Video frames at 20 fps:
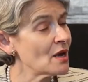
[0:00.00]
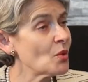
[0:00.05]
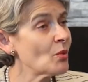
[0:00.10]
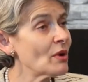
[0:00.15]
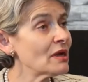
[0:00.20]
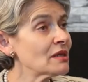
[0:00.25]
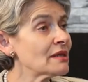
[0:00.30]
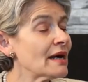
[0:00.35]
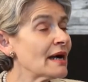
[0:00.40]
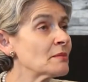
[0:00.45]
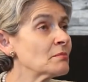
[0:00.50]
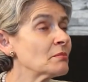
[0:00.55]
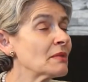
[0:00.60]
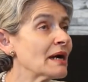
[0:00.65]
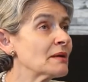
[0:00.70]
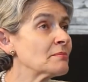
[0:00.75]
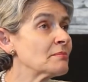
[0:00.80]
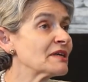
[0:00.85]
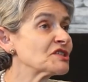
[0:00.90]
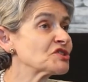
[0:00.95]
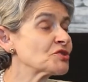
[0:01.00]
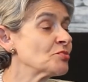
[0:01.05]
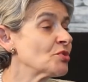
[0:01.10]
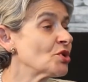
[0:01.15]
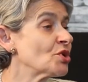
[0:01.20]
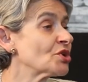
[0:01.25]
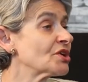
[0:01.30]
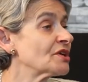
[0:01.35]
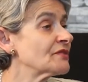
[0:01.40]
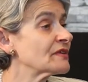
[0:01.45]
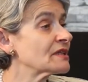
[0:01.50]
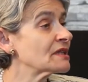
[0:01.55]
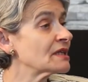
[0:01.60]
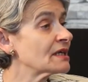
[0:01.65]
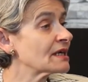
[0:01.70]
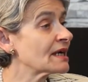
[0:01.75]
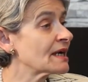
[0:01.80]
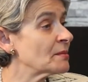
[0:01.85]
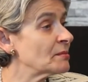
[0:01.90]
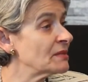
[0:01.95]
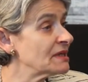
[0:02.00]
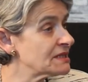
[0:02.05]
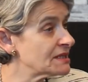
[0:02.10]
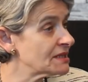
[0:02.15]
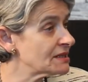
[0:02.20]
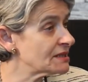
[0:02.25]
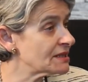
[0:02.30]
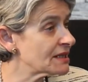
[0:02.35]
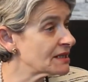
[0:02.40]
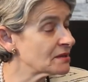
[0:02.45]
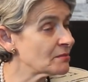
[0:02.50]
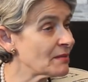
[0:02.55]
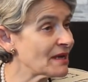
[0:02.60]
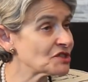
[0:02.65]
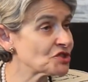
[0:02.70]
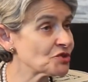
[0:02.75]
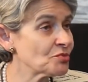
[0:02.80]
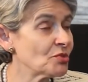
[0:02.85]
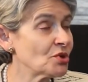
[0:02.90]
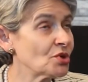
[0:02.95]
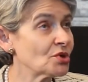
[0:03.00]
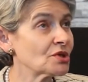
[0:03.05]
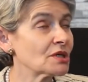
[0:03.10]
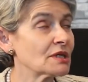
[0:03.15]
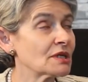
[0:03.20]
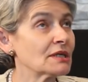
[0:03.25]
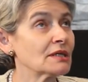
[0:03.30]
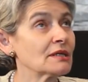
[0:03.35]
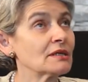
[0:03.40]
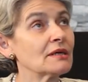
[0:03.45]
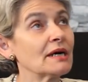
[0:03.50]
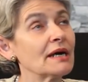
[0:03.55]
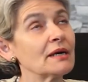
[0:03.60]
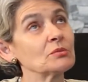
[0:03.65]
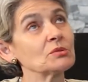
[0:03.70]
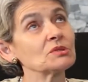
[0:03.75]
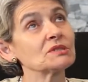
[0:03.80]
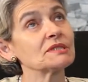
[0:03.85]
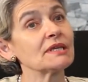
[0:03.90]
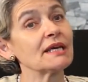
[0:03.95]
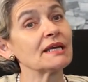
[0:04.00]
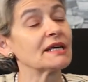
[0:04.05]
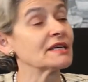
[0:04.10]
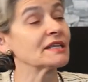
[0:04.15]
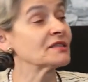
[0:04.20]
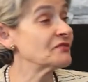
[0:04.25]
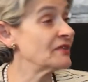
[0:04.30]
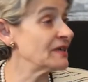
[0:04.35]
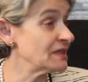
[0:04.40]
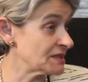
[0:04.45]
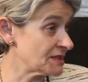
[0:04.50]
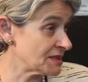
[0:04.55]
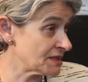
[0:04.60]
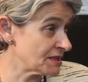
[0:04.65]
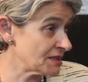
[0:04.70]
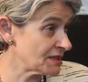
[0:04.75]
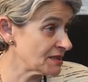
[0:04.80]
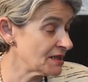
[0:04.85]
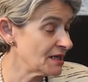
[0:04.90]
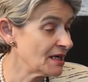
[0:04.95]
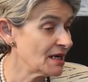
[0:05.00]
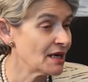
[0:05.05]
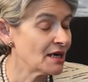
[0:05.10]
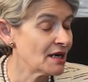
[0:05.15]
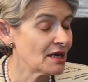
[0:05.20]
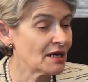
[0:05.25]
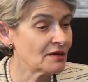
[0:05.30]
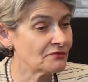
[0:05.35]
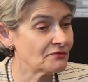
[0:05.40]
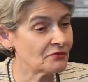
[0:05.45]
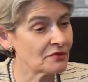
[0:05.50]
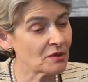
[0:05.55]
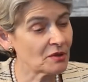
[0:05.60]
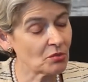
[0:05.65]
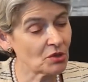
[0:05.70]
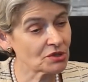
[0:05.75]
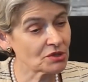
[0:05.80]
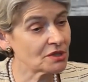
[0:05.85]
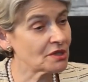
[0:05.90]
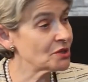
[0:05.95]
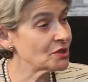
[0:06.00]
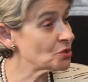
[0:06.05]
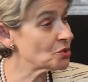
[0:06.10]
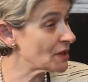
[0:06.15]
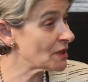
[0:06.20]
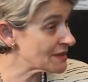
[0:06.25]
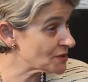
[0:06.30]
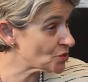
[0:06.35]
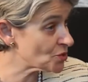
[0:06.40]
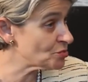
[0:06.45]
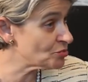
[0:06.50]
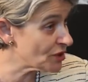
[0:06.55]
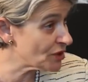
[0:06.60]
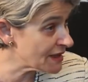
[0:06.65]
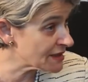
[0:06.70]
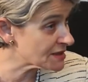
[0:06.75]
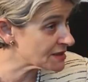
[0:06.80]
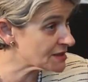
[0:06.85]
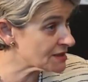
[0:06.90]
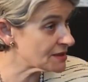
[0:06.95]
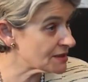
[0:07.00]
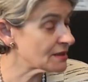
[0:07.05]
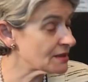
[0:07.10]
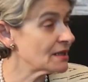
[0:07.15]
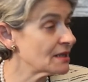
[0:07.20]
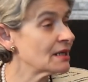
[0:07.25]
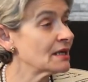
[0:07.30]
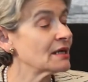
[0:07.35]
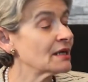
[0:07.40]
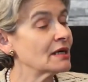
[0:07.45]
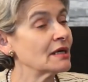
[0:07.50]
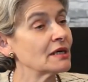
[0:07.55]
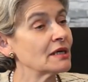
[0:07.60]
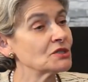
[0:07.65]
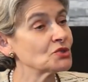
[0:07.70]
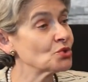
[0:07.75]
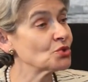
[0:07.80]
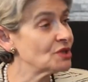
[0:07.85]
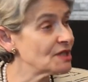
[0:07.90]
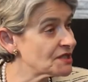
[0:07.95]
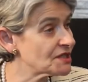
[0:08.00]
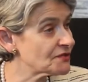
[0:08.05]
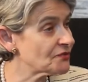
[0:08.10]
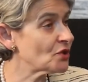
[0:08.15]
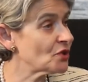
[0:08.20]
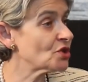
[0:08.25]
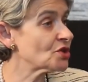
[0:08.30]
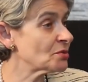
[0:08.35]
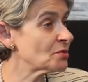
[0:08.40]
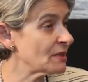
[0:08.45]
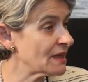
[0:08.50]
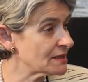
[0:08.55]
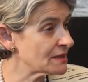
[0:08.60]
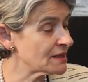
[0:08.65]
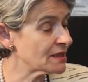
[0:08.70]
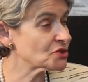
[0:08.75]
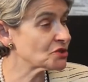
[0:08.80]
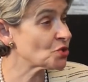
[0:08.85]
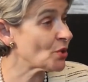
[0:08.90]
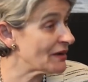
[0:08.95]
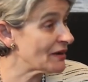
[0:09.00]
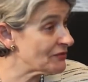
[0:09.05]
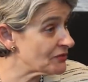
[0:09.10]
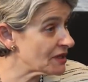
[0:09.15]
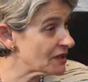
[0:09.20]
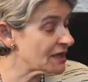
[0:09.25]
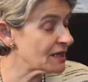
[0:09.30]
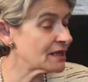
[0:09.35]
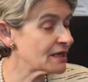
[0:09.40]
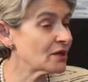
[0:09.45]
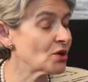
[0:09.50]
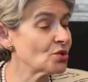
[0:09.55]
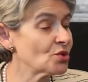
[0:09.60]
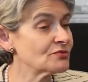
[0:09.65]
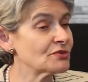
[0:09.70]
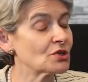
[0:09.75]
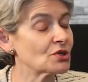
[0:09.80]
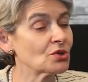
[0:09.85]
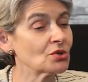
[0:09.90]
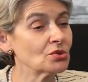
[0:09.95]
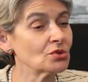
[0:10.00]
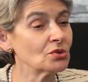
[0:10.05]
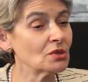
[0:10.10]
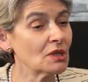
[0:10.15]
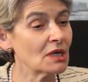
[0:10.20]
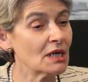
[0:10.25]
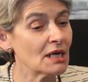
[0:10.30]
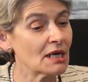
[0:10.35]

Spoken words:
Well, I'm much more even committed and much more, I would say, convinced of what UNESCO brings to this forum and to Africa overall.